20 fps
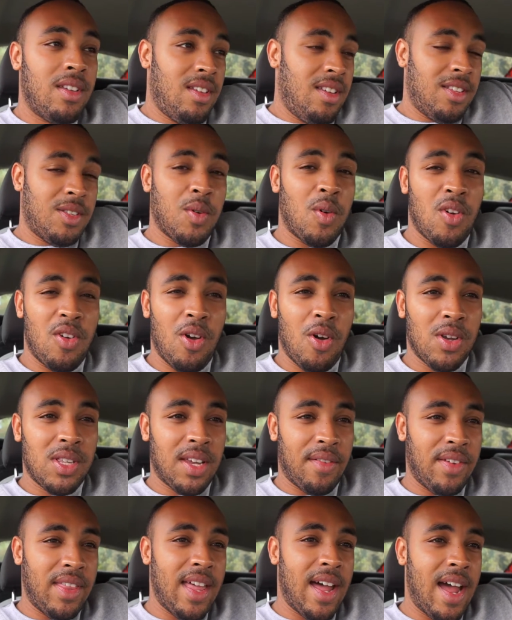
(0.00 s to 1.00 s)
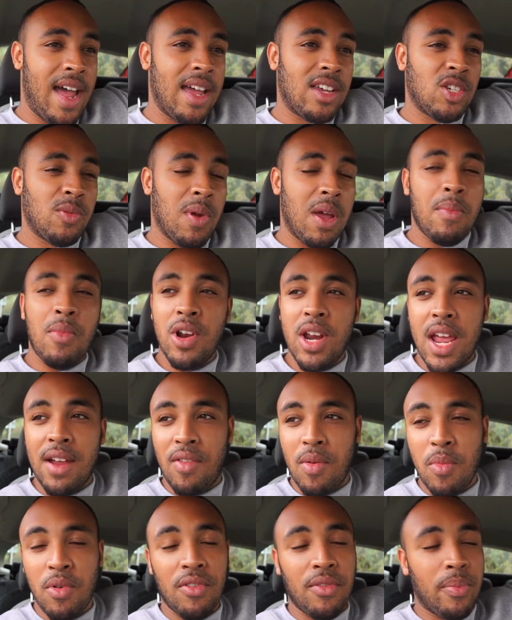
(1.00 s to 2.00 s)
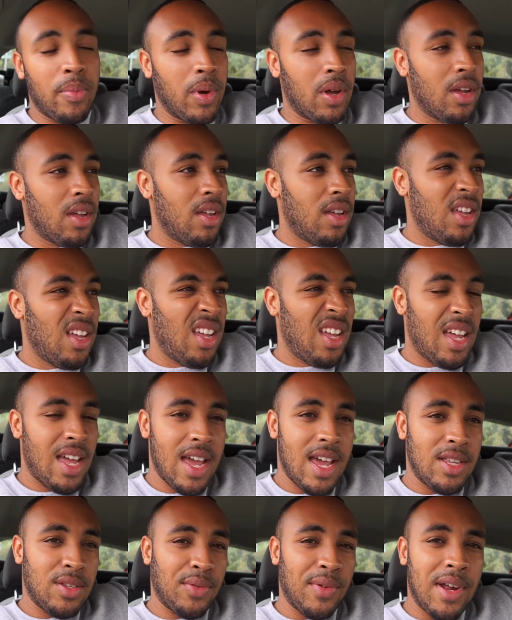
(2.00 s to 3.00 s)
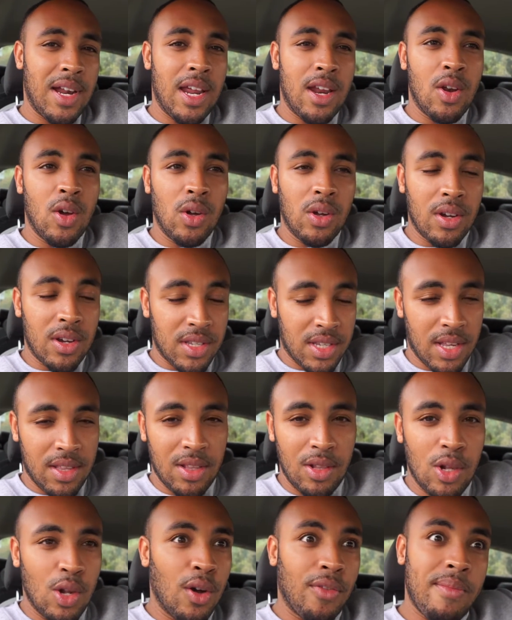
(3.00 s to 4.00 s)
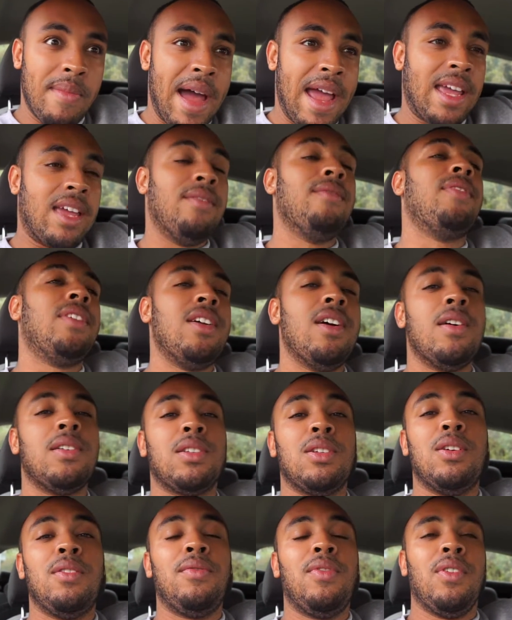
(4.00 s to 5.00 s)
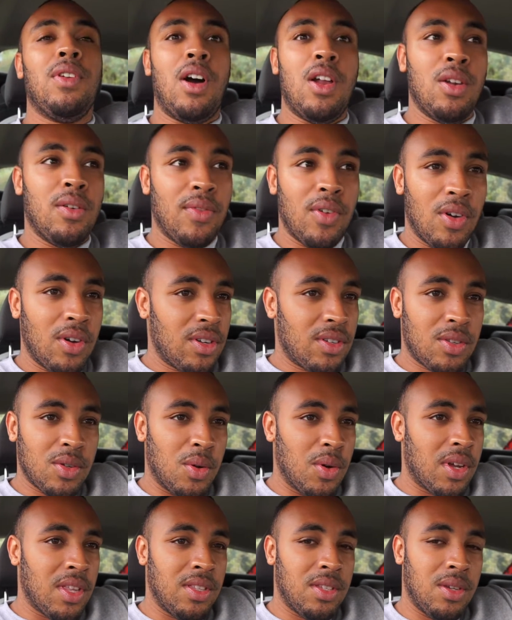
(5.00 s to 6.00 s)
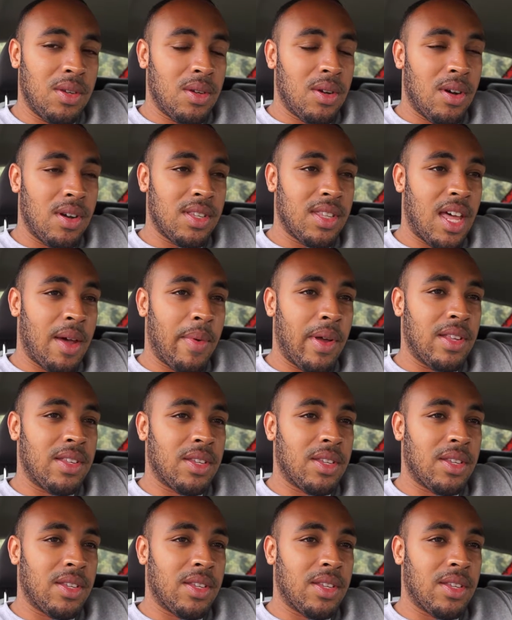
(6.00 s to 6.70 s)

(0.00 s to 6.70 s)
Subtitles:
It's quite nice having that extra bit of money every month, but it is really annoying because I love making videos. I love like talking to you guys and that, man.